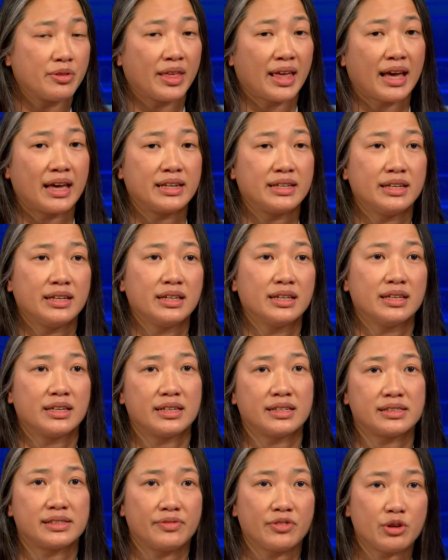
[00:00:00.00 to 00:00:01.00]
the idea
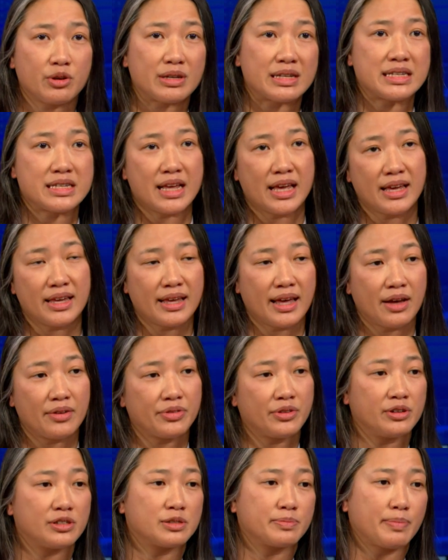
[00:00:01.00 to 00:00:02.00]
is if you can take
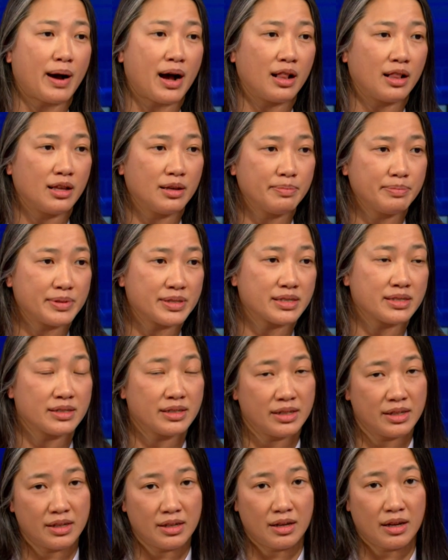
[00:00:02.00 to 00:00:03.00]
out those polyps
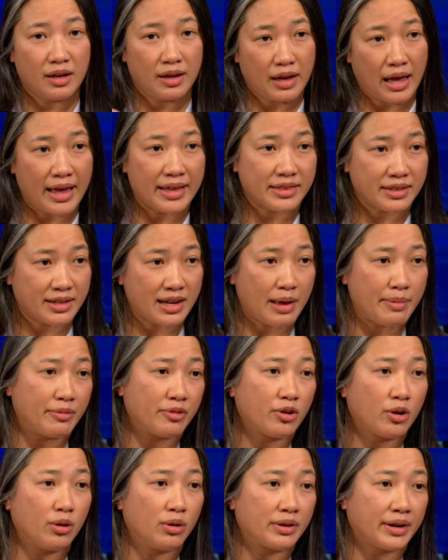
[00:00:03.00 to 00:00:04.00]
at the time
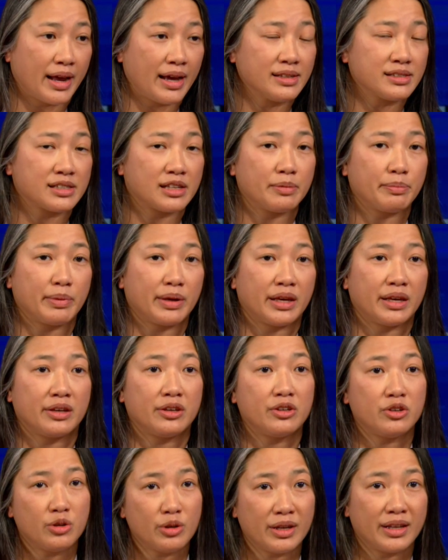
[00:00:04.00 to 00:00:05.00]
of
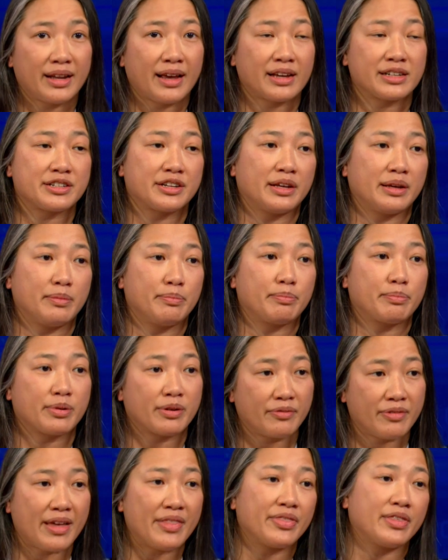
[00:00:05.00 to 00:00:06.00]
colonoscopy, you can actually
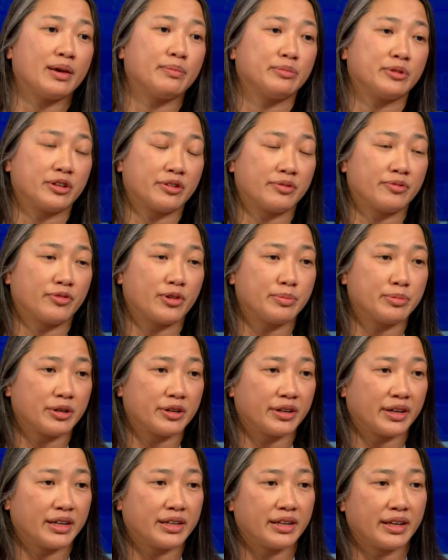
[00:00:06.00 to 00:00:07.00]
prevent them to, from
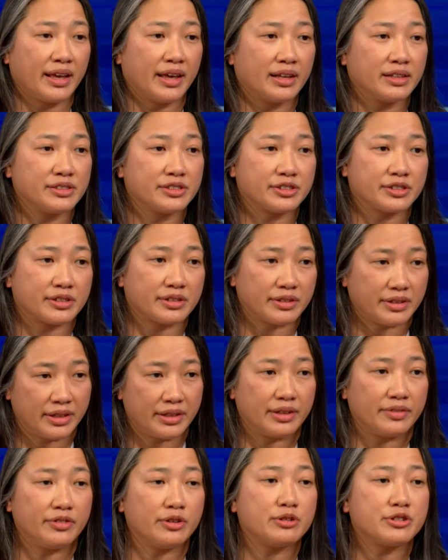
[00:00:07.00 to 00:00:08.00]
turning into cancer
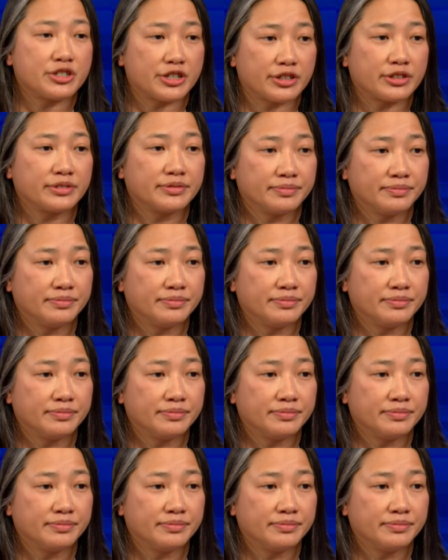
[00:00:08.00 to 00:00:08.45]
in the future.